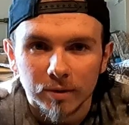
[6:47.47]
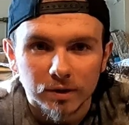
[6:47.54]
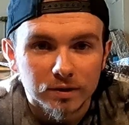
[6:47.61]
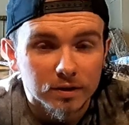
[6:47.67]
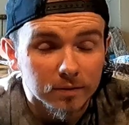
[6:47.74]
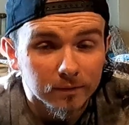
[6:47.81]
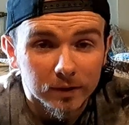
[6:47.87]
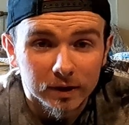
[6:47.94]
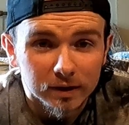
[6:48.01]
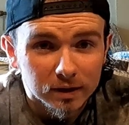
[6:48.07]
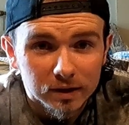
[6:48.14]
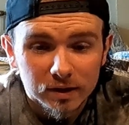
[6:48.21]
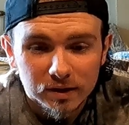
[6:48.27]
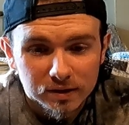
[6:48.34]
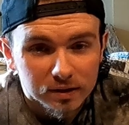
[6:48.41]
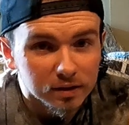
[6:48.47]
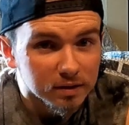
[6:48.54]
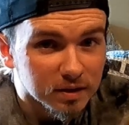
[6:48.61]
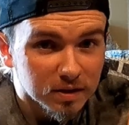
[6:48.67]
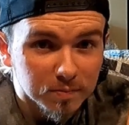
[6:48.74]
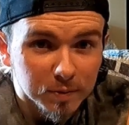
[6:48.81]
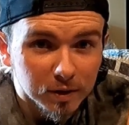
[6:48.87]
about stuff like this,
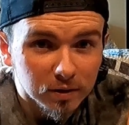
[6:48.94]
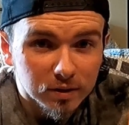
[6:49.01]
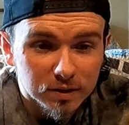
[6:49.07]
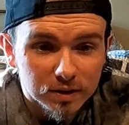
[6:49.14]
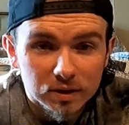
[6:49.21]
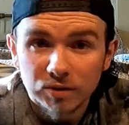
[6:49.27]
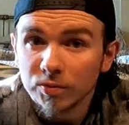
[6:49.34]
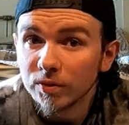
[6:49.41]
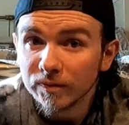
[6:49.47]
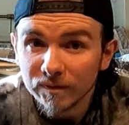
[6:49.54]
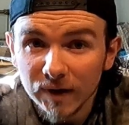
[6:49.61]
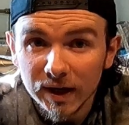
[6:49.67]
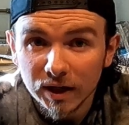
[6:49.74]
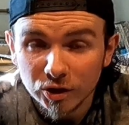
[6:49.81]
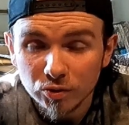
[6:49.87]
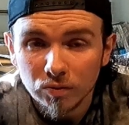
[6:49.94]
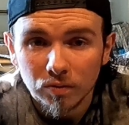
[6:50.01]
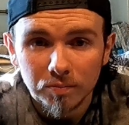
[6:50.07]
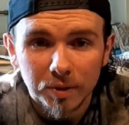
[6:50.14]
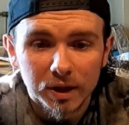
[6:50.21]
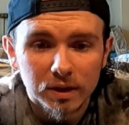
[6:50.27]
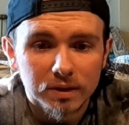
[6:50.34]
conspiracies with factual
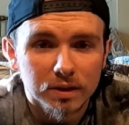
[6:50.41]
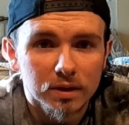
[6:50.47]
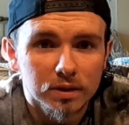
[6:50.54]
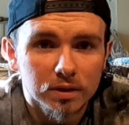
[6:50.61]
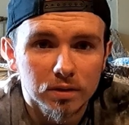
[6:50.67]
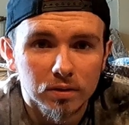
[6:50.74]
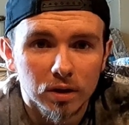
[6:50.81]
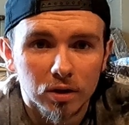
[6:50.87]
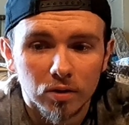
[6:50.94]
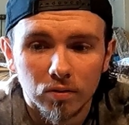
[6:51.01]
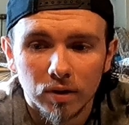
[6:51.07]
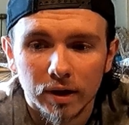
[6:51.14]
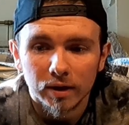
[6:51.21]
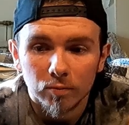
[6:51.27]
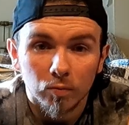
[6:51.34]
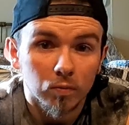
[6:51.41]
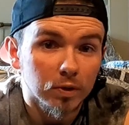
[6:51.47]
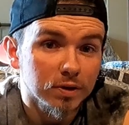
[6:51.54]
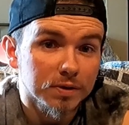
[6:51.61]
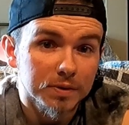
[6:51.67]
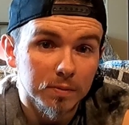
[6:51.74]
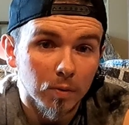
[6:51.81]
basis, you know, and
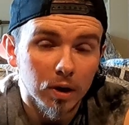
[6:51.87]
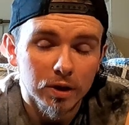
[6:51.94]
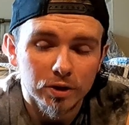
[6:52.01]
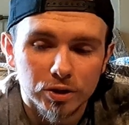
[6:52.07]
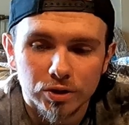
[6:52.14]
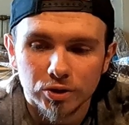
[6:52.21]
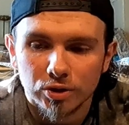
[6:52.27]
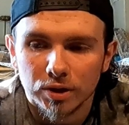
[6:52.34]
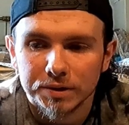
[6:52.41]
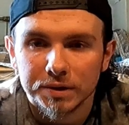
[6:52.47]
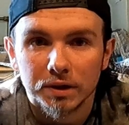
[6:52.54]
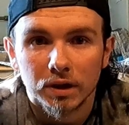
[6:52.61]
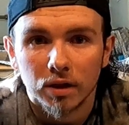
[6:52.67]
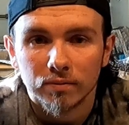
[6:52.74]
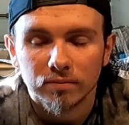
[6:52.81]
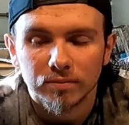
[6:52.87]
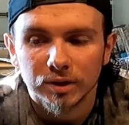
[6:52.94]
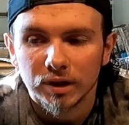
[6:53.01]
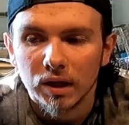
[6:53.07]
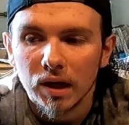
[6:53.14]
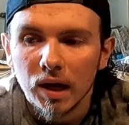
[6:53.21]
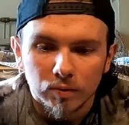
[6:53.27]
reasons why you shouldn't trust the
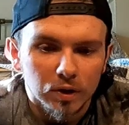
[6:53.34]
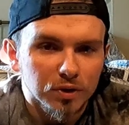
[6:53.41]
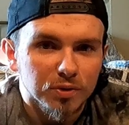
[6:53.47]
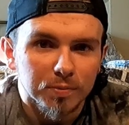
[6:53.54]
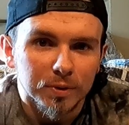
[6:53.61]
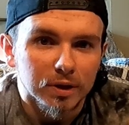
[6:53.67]
government. We also